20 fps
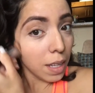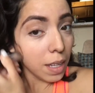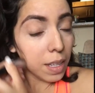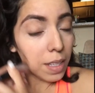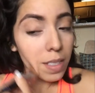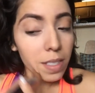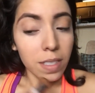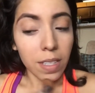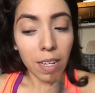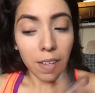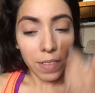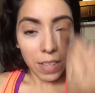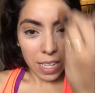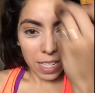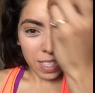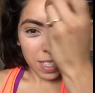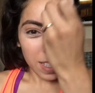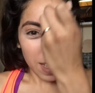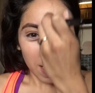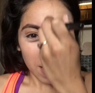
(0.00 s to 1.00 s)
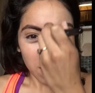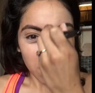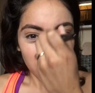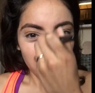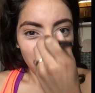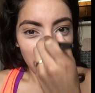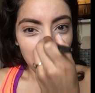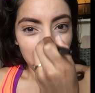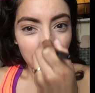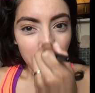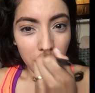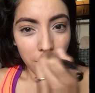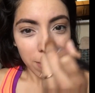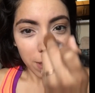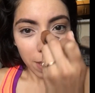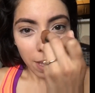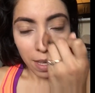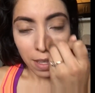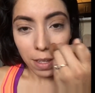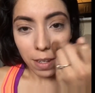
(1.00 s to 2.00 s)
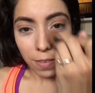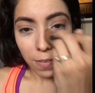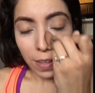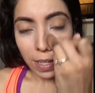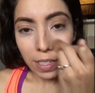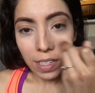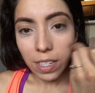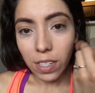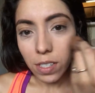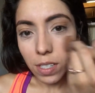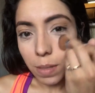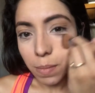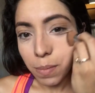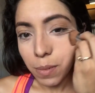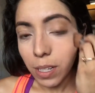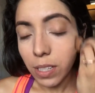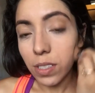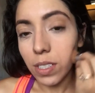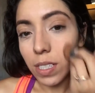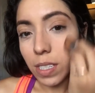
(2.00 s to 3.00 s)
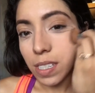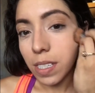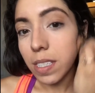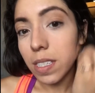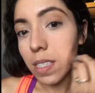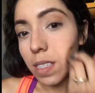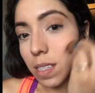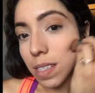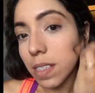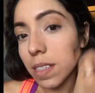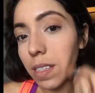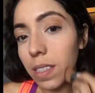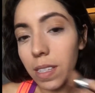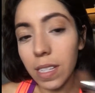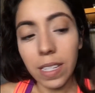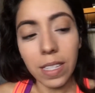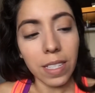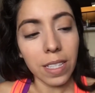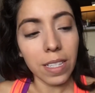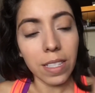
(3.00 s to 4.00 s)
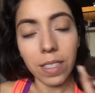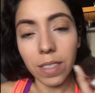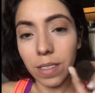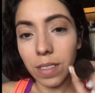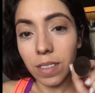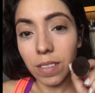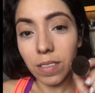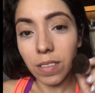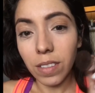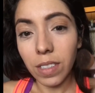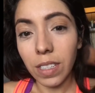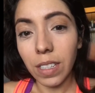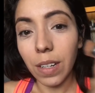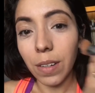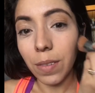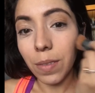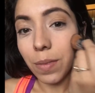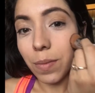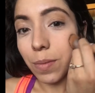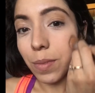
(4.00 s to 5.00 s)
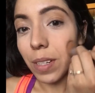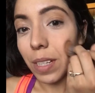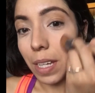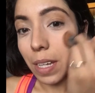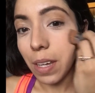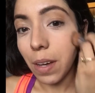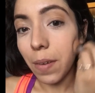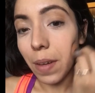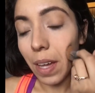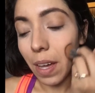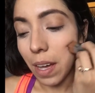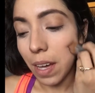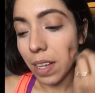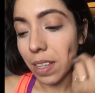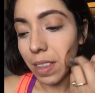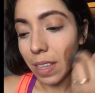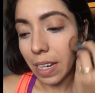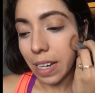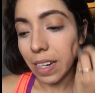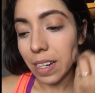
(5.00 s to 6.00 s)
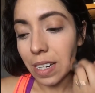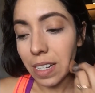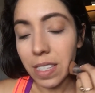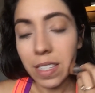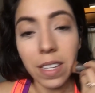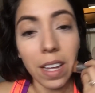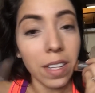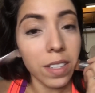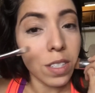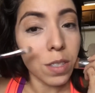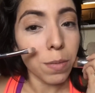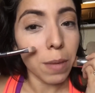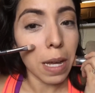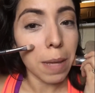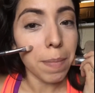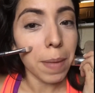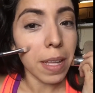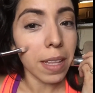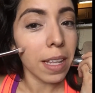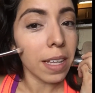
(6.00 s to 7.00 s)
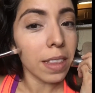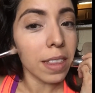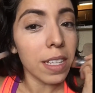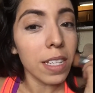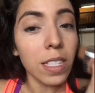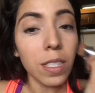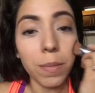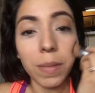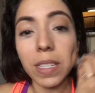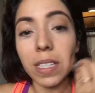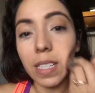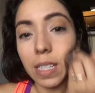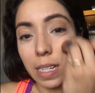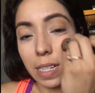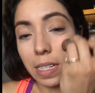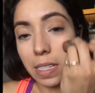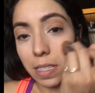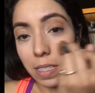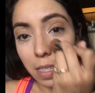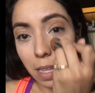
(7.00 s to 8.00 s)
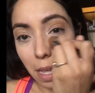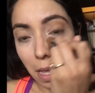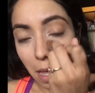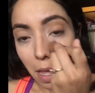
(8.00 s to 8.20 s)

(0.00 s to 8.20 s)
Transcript: Instead of like side swiping with other foundation brushes, this is, you know, really going on there. It's not swiping like this one does.